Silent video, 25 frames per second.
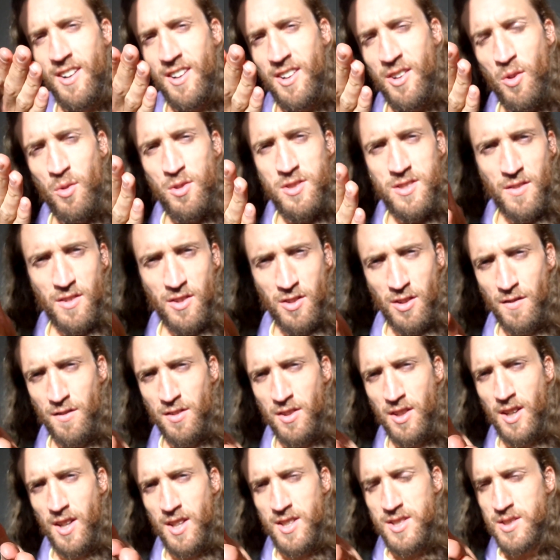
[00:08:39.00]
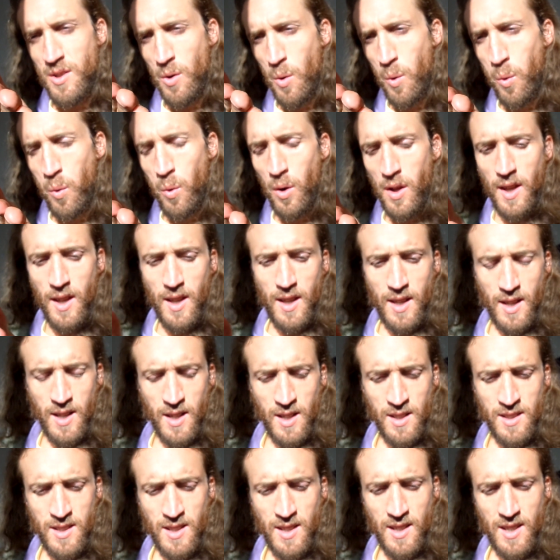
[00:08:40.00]
Loads of love, guys.
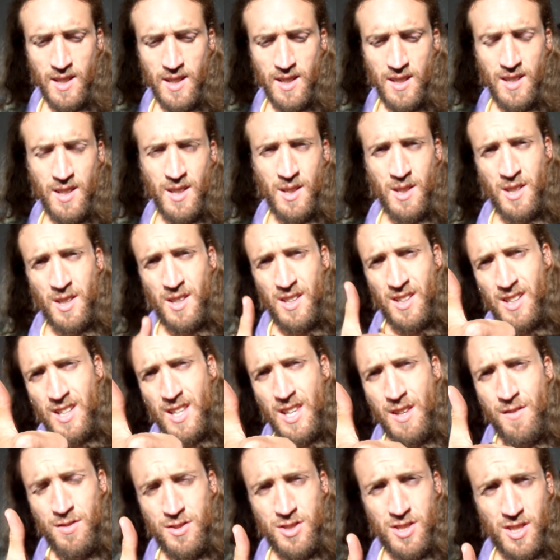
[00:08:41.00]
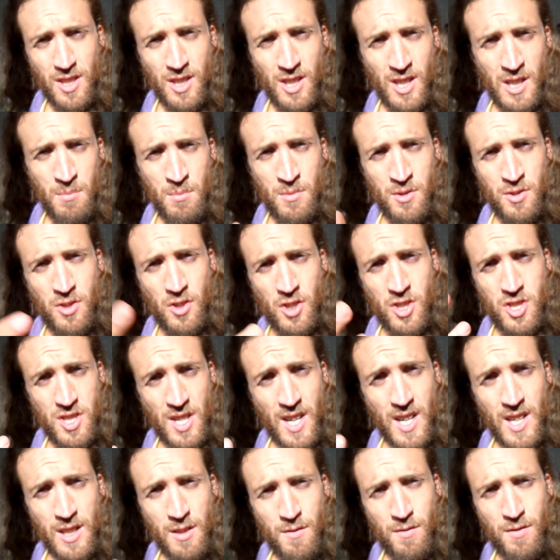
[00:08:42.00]
And leave us a comment or
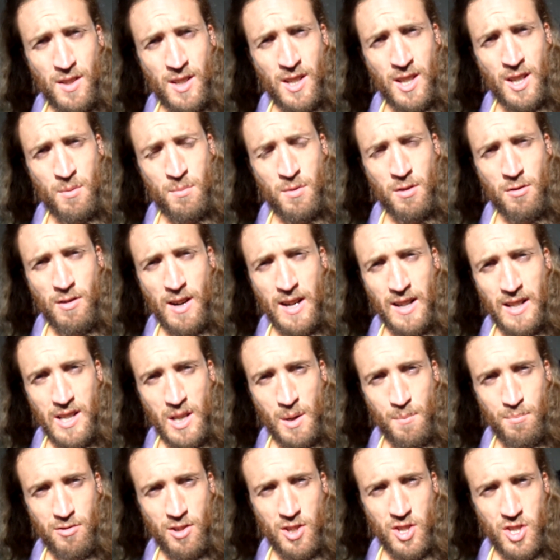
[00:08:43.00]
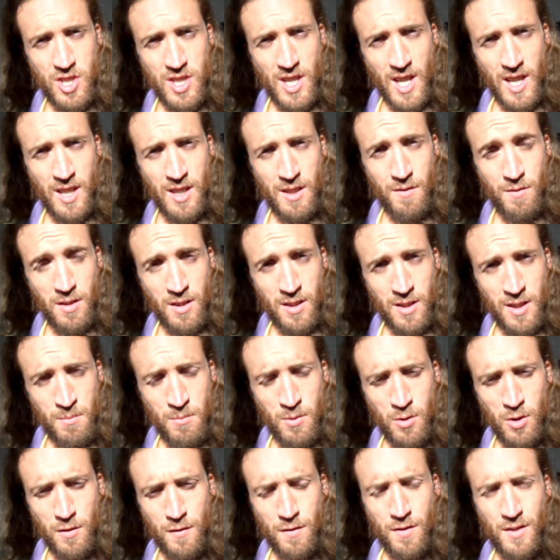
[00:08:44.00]
share the video. It'd be greatly appreciated if you're in the
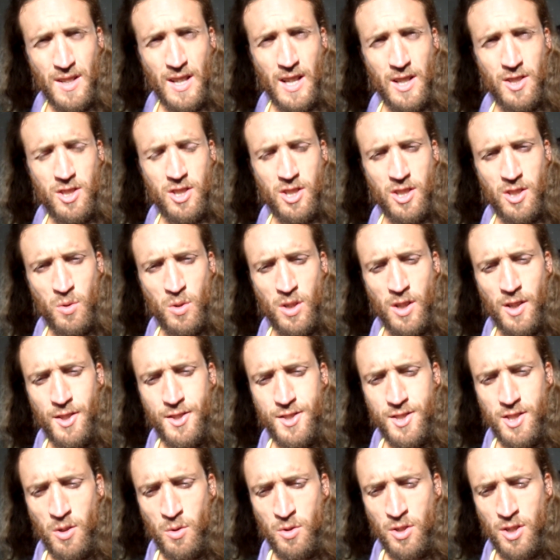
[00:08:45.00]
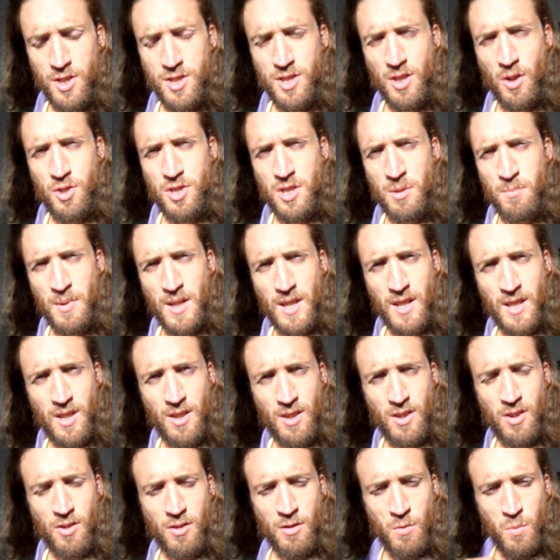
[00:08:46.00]
mood for that too, also on your social
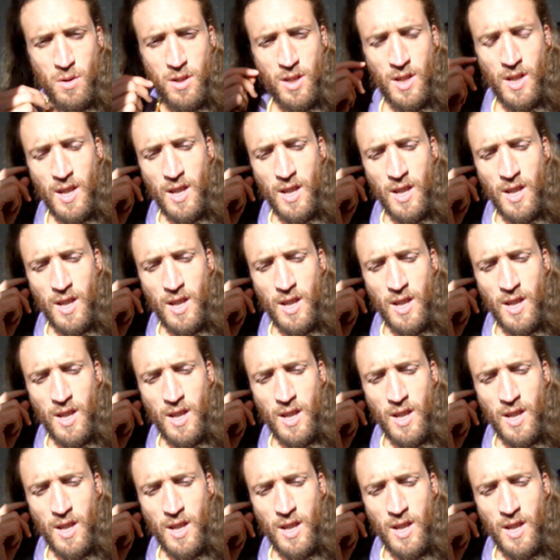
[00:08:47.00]
media, or